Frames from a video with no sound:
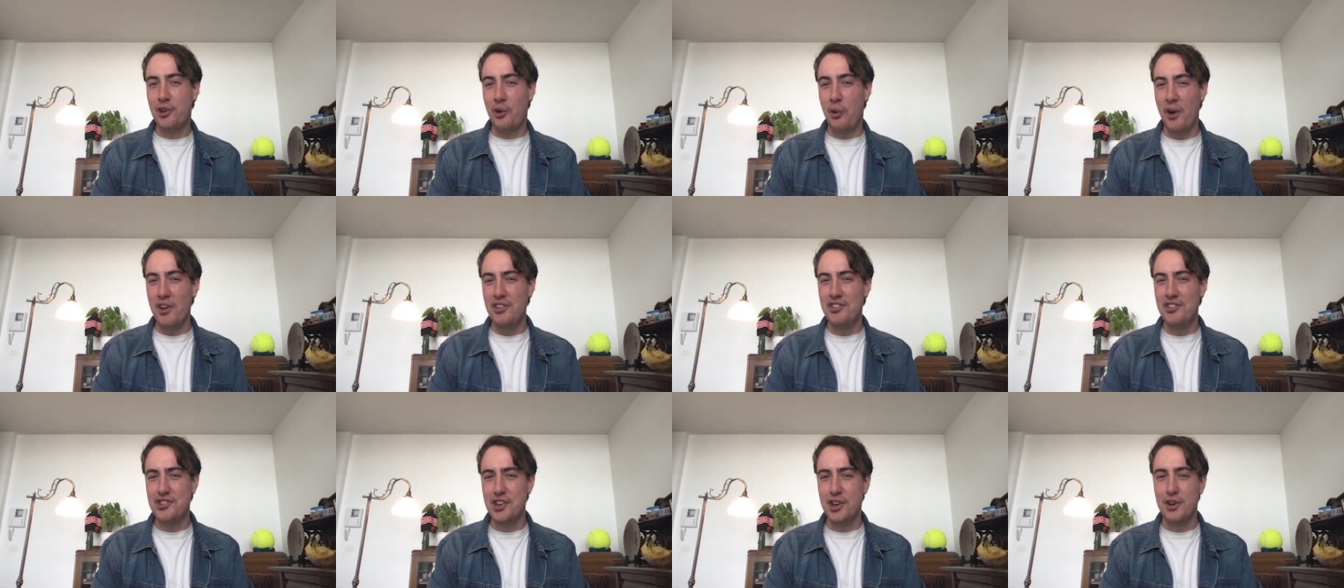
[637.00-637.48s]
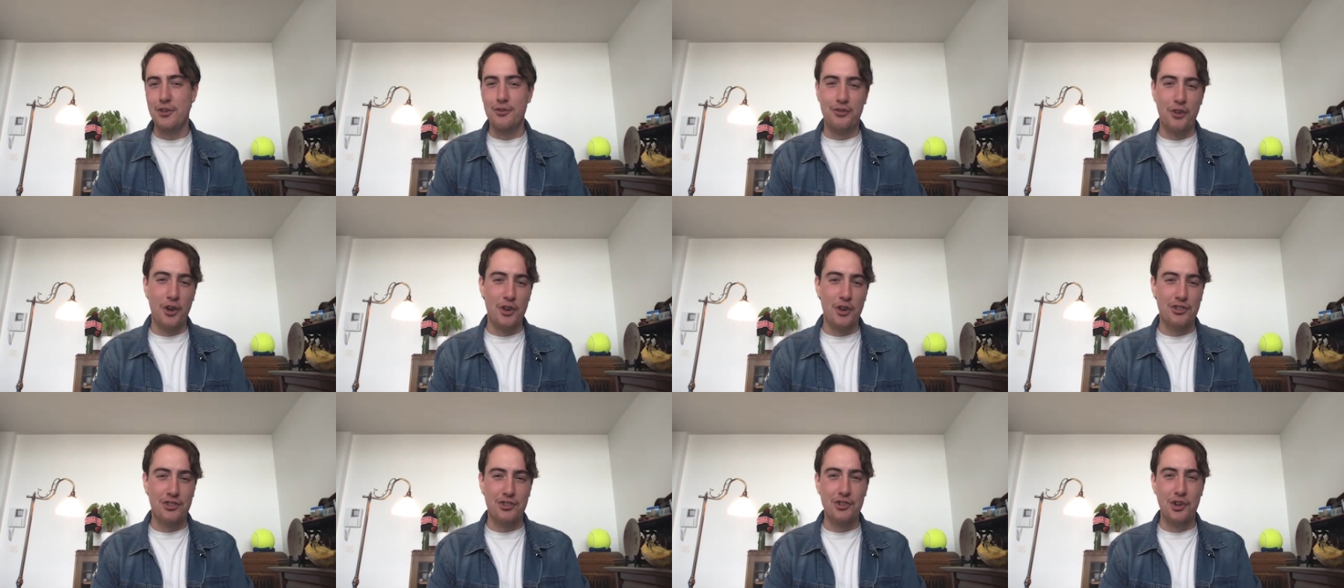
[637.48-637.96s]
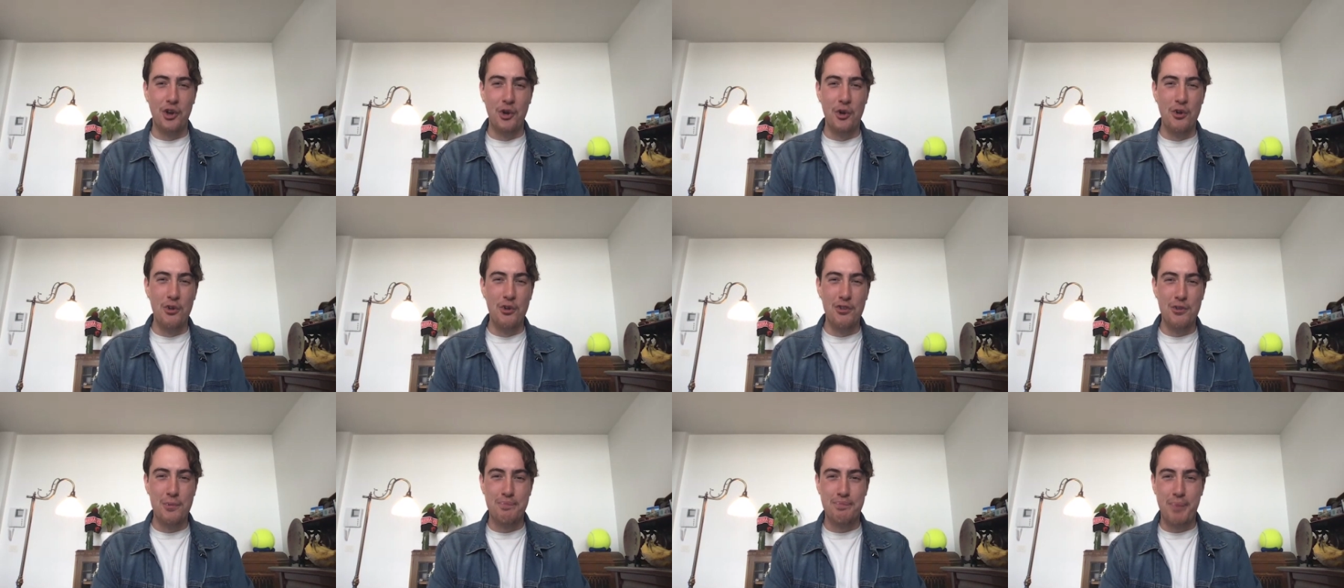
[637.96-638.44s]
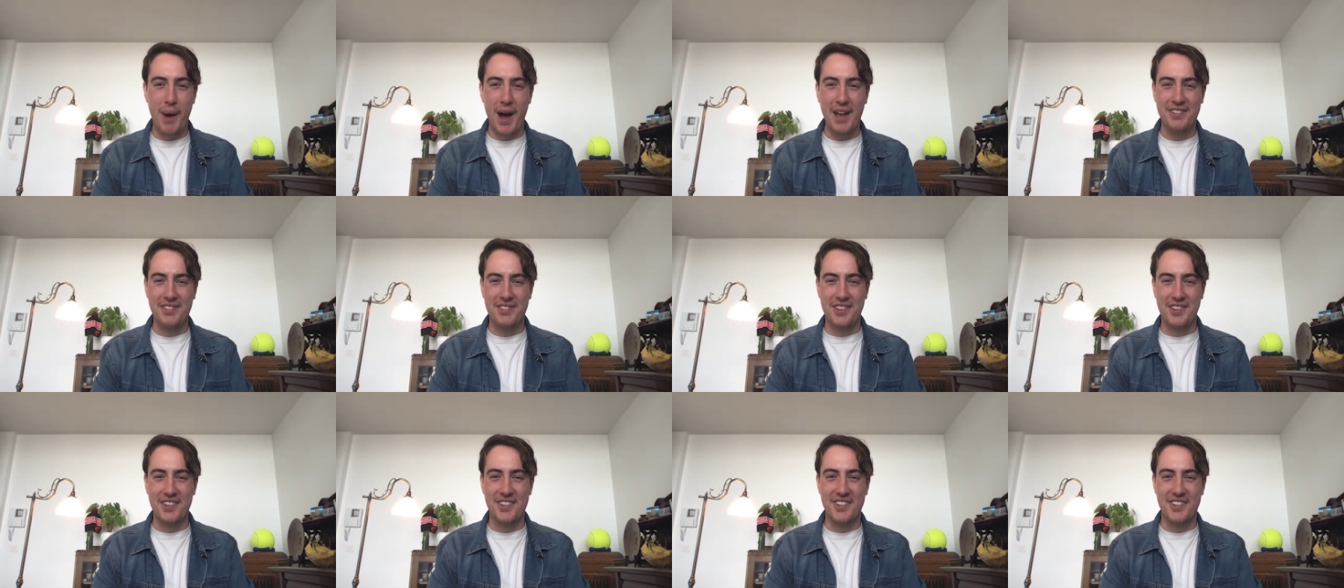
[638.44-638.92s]
question for Snooze
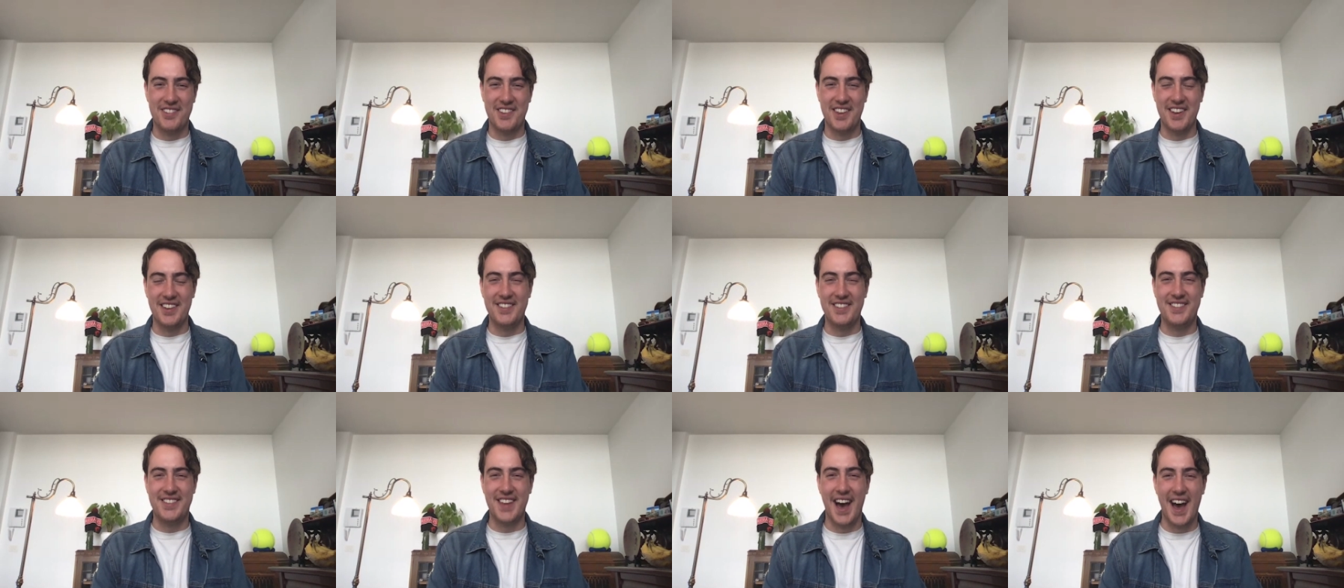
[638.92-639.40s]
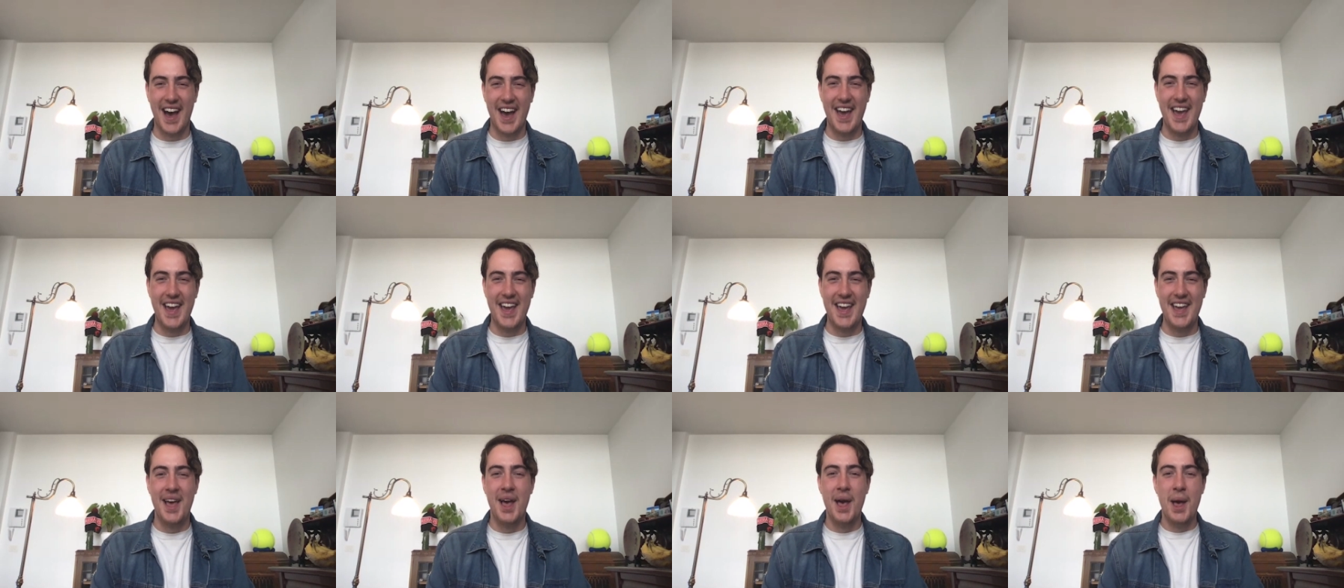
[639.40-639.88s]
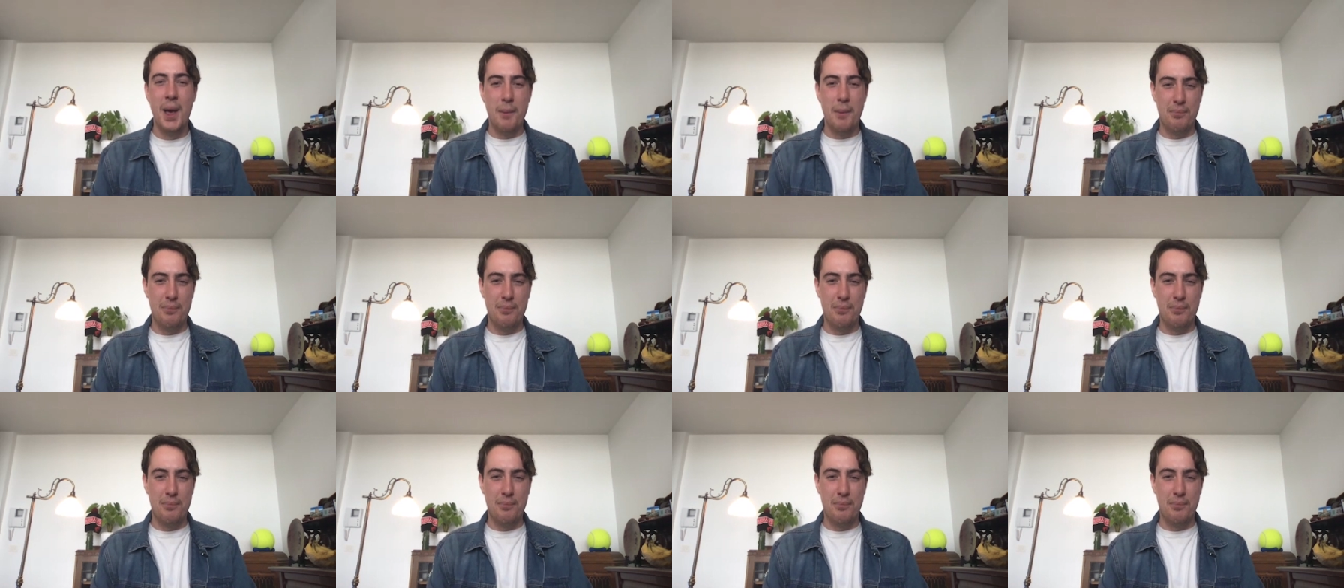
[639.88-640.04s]
Busters today,